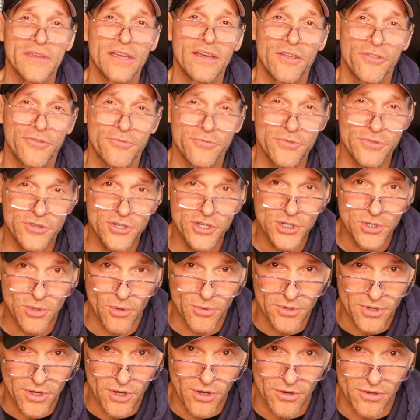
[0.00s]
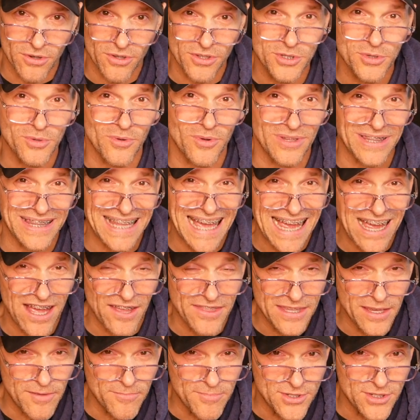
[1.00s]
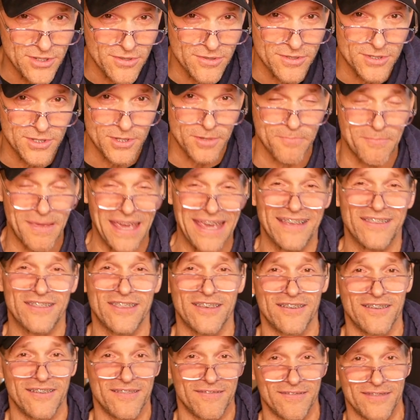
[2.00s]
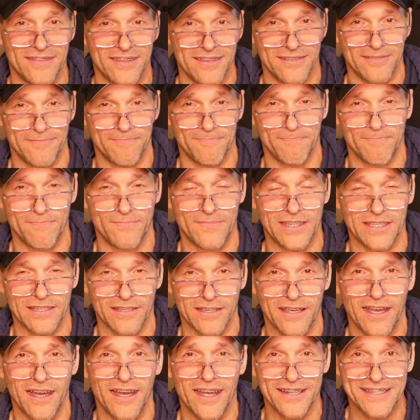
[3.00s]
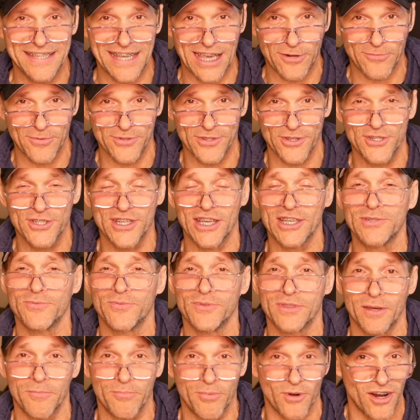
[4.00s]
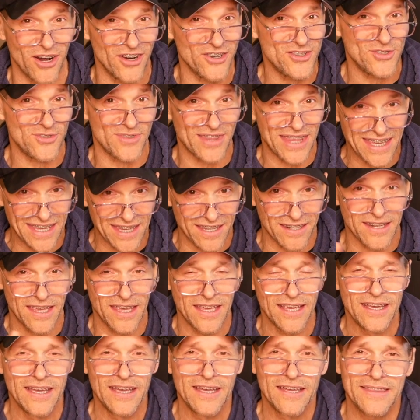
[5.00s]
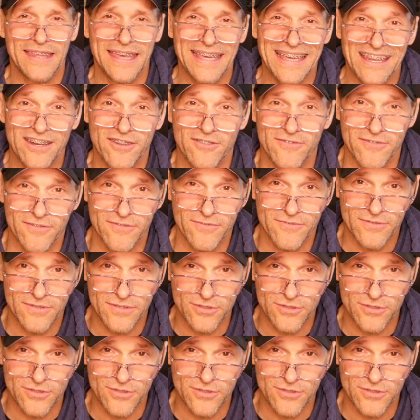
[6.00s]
through the shoulder girdle to allow them to make the contact with their chest with the bar so they can